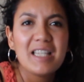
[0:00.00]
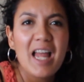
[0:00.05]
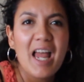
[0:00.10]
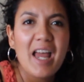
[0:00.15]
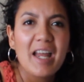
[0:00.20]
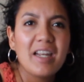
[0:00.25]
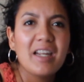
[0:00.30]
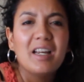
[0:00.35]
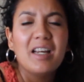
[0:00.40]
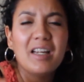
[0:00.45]

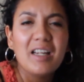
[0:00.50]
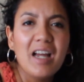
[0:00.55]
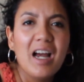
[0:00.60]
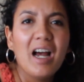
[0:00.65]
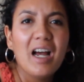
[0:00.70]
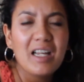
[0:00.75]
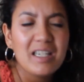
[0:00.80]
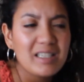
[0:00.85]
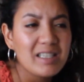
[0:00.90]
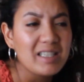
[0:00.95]
than
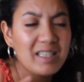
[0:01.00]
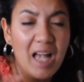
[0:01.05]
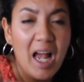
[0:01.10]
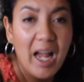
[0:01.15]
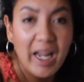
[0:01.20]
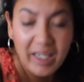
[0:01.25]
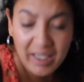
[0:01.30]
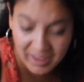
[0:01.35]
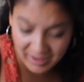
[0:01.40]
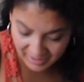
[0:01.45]

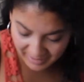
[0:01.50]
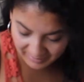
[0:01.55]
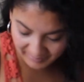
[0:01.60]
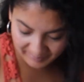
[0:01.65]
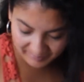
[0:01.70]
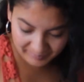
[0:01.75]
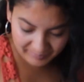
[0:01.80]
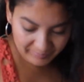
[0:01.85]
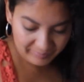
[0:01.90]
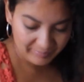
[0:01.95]
signs.
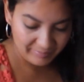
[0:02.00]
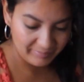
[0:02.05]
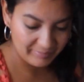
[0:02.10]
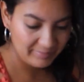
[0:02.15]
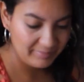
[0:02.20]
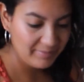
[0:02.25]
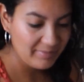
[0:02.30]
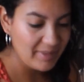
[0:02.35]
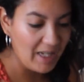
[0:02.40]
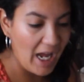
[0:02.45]

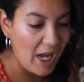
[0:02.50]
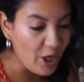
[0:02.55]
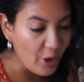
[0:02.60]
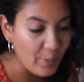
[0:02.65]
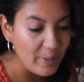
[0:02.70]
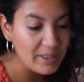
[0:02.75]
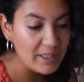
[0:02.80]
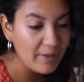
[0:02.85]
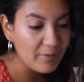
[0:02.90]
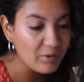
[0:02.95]
I
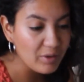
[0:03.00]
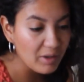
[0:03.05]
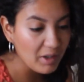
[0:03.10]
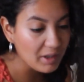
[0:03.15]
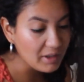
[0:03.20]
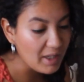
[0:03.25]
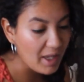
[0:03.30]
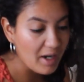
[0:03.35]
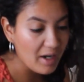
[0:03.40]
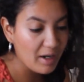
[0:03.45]
always have to
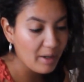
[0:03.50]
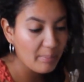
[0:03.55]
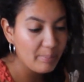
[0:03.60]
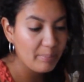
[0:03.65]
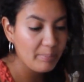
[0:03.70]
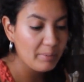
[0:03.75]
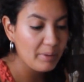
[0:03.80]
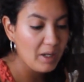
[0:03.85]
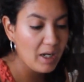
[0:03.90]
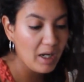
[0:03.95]
look that up.
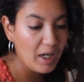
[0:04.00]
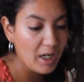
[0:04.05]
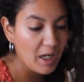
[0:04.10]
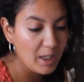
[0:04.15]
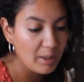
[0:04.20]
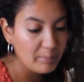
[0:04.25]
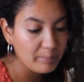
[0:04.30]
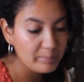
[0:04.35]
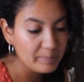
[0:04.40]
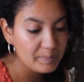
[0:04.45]

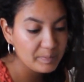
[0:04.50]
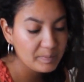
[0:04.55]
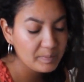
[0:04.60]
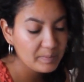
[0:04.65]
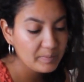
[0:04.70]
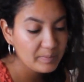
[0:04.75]
Um,